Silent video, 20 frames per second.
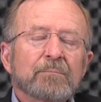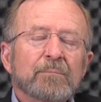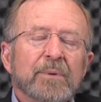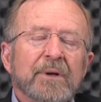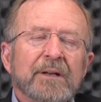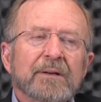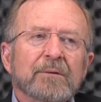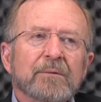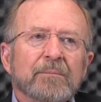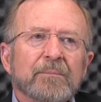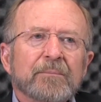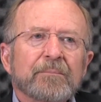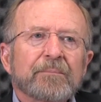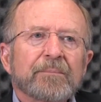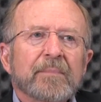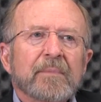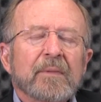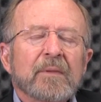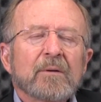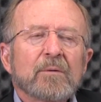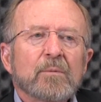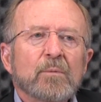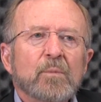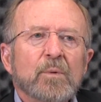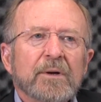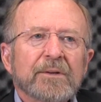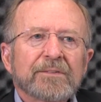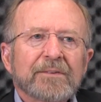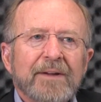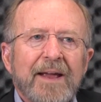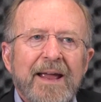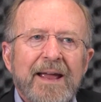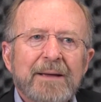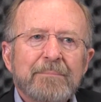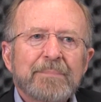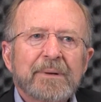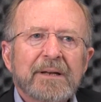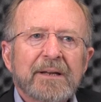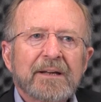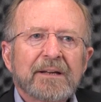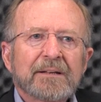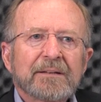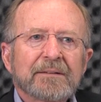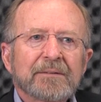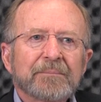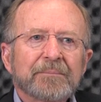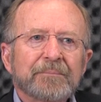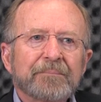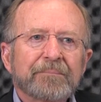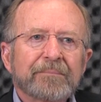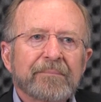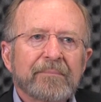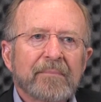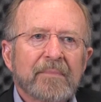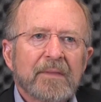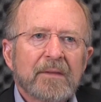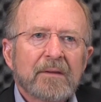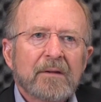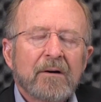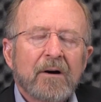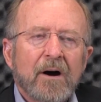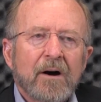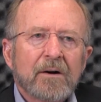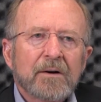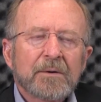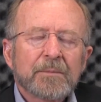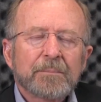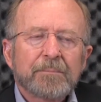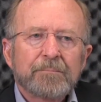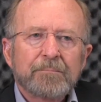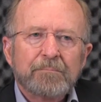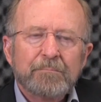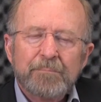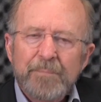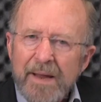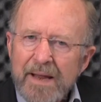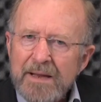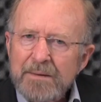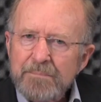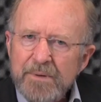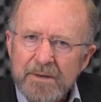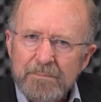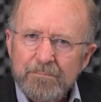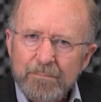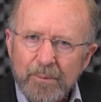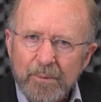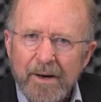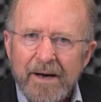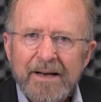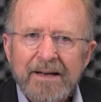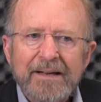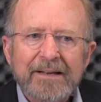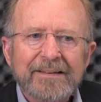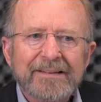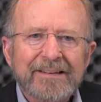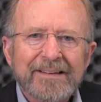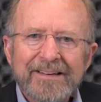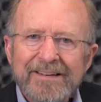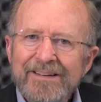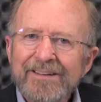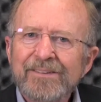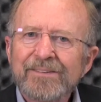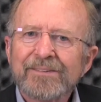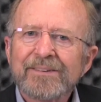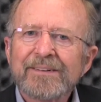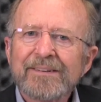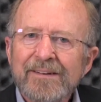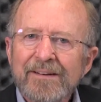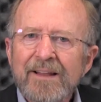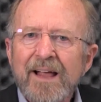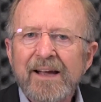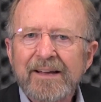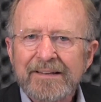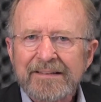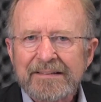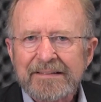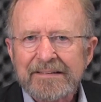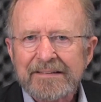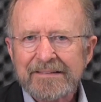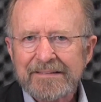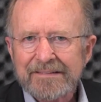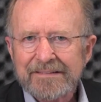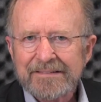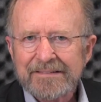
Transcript: But what's happening, our baby brain is enlightened.